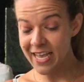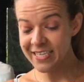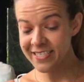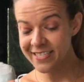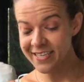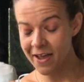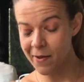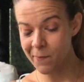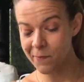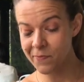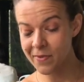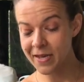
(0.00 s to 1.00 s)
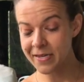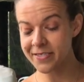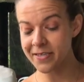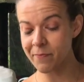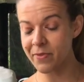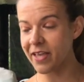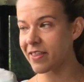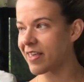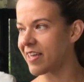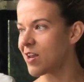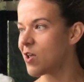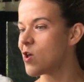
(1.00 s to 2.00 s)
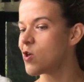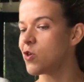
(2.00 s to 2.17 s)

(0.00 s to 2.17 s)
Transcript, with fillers: Is um, Very something emotional.